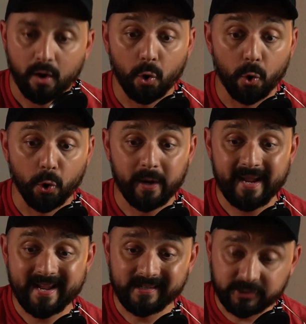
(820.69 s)
or
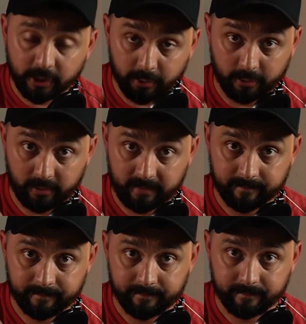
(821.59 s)
internally,
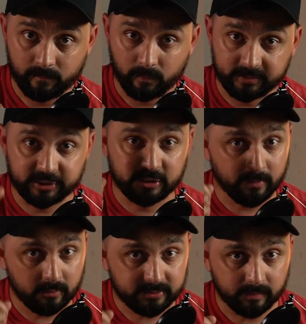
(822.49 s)
which is the
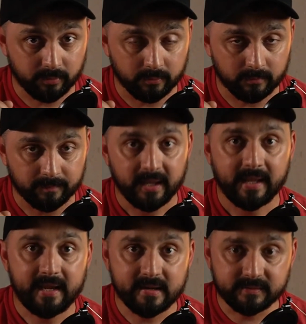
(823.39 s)
most important,
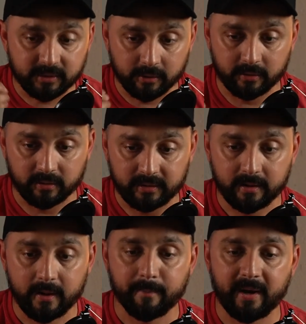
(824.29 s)
internally
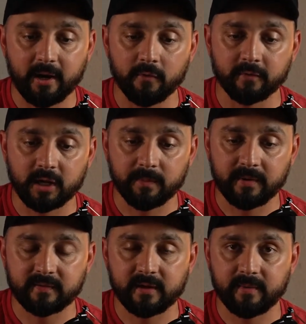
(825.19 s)
by
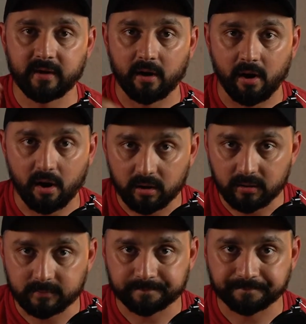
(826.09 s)
overcoming them in our heart
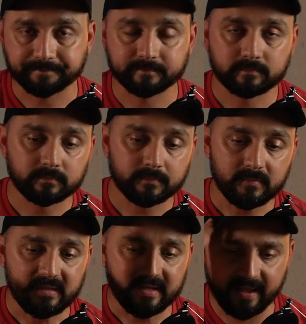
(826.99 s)

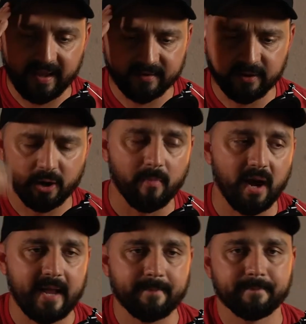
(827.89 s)
and in our
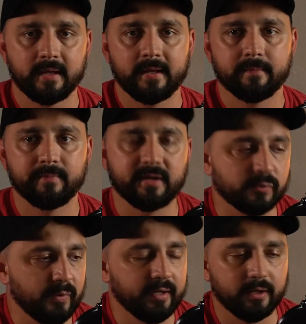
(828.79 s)
mind. Because
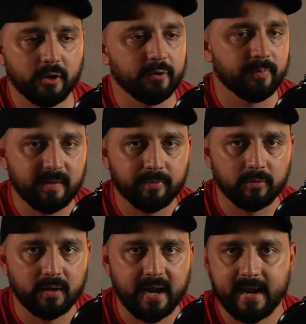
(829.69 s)
we can go to people
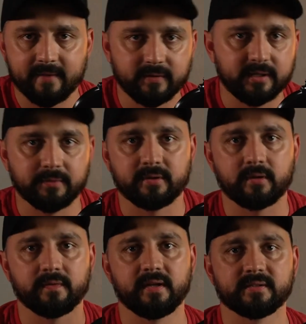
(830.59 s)
and never deal with it
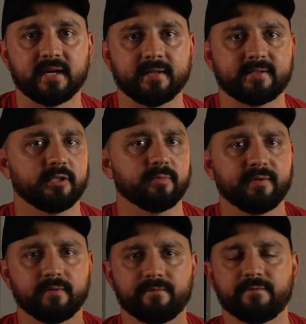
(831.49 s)
on the inside, still
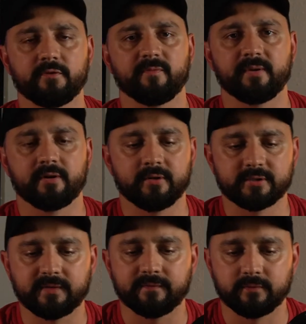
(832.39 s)
be full of bitterness
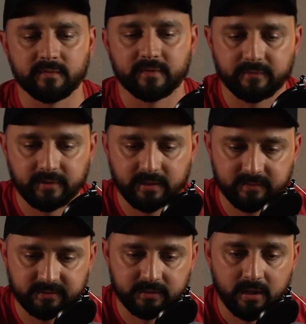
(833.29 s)
and full of
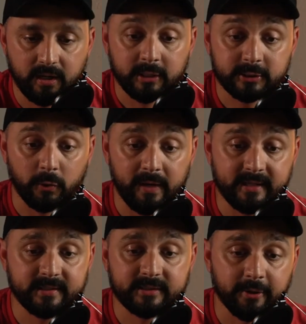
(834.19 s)
unforgiveness. So is
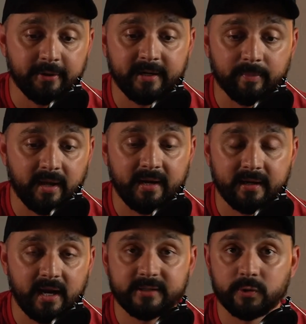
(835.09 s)
it turning a blind
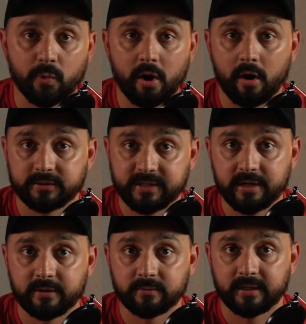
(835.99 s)
eye to wrongs?
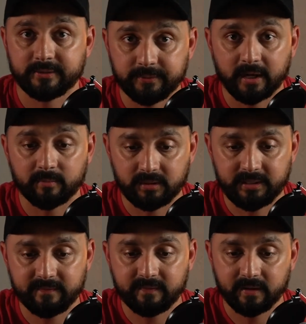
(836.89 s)
No, I do not
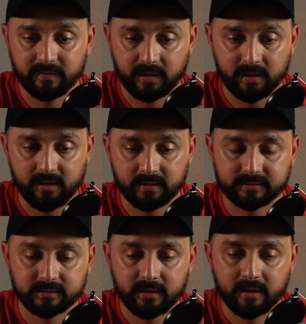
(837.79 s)
believe that it
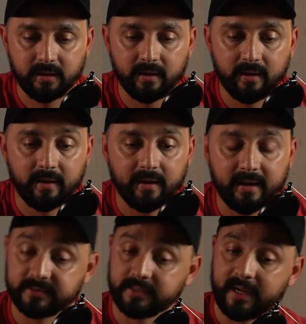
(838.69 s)
is.
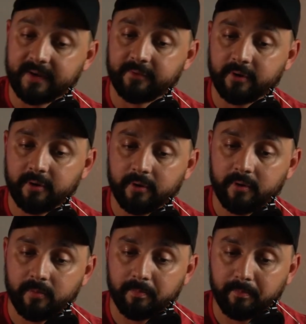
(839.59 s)
Is it never
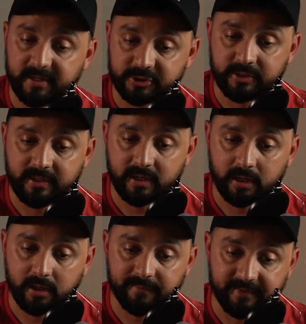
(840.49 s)
mentioning
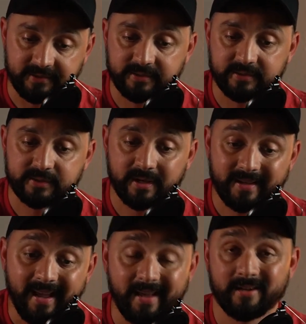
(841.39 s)
offenses
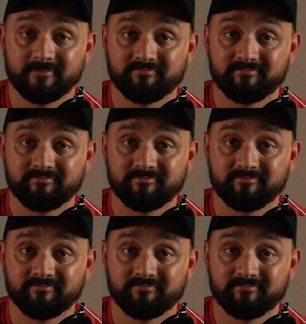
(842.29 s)
again?